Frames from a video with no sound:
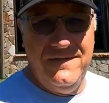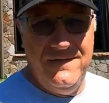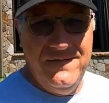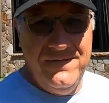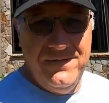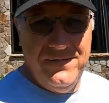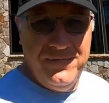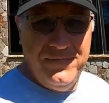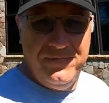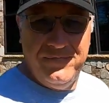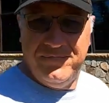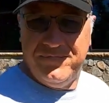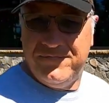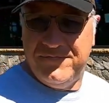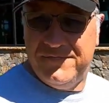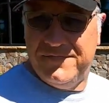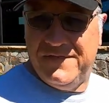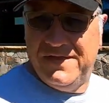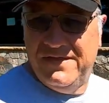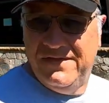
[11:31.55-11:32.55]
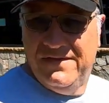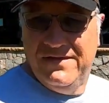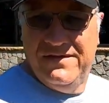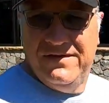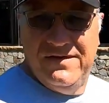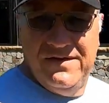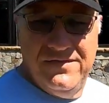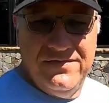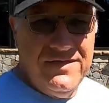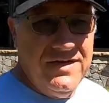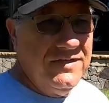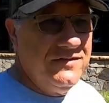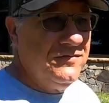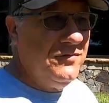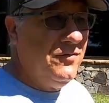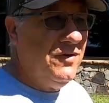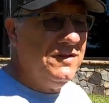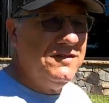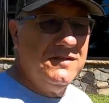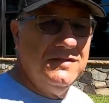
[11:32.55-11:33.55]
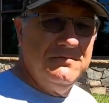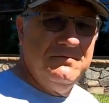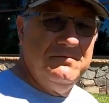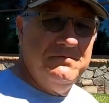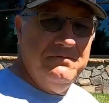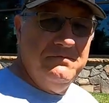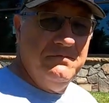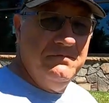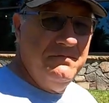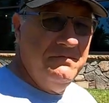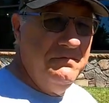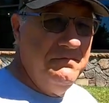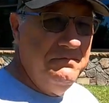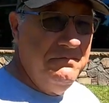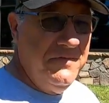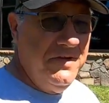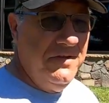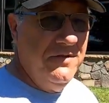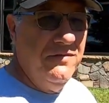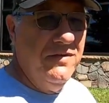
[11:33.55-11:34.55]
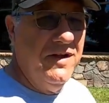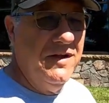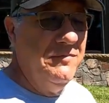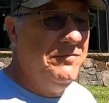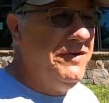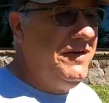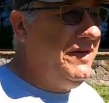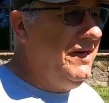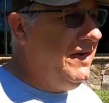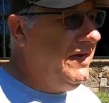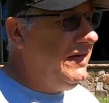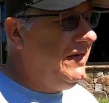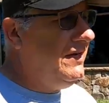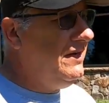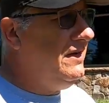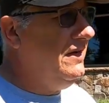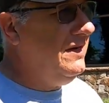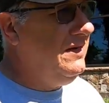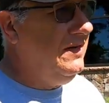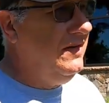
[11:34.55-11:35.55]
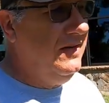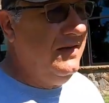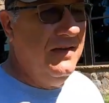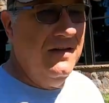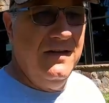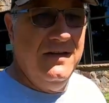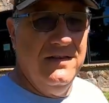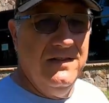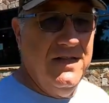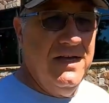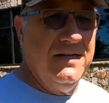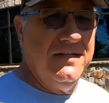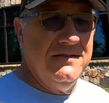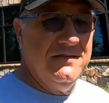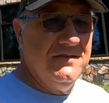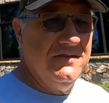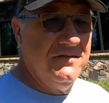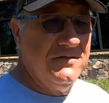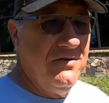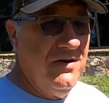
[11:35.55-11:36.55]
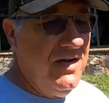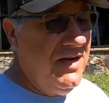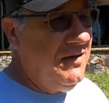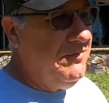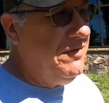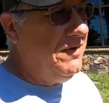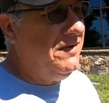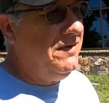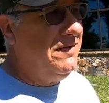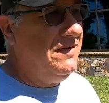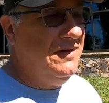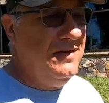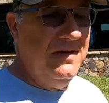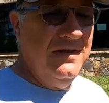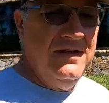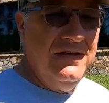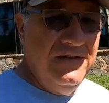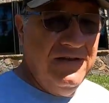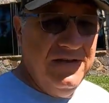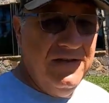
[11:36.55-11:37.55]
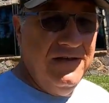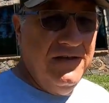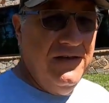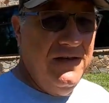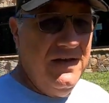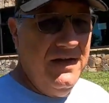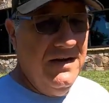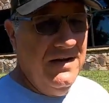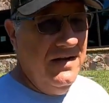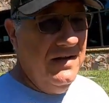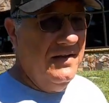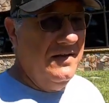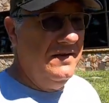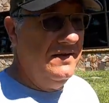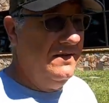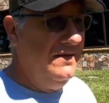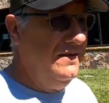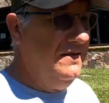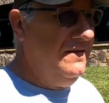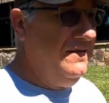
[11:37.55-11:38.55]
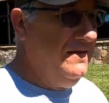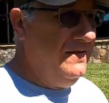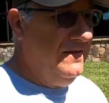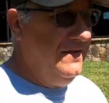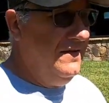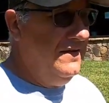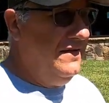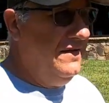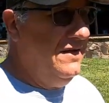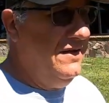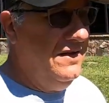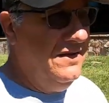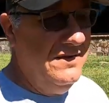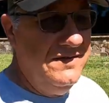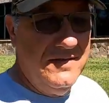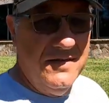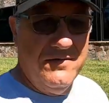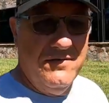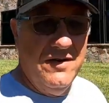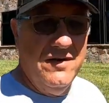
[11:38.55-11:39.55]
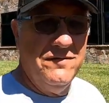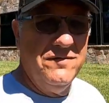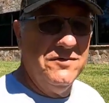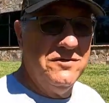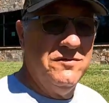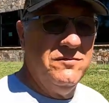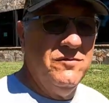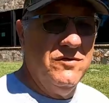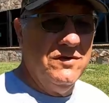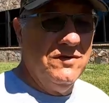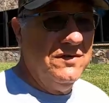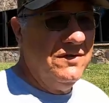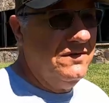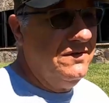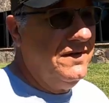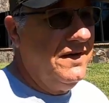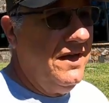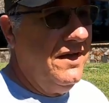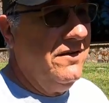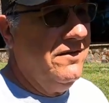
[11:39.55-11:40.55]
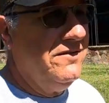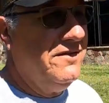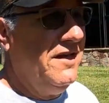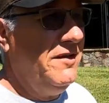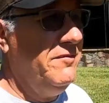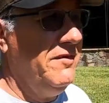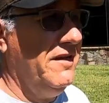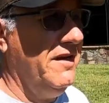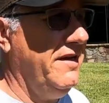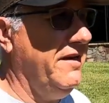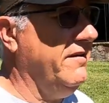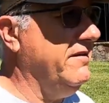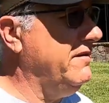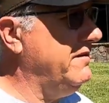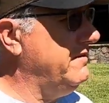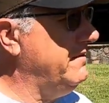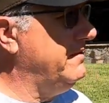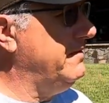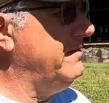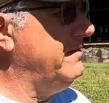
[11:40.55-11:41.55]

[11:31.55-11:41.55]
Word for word: Well, thanks for watching. Be the Rider P A. Like and subscribe, and uh, stick around for some more entertainment later.